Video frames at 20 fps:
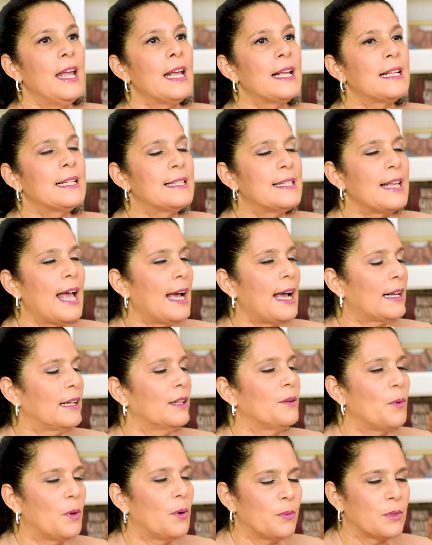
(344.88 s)

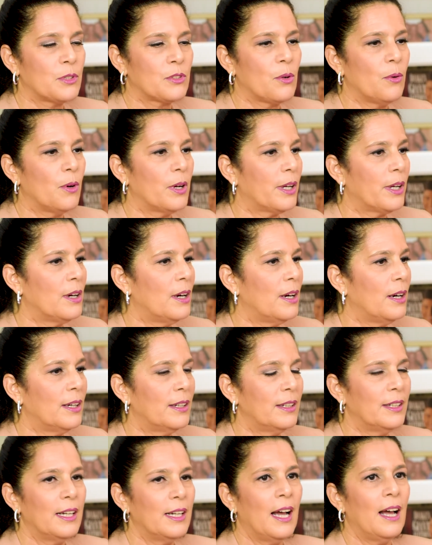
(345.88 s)
exactly what was going on.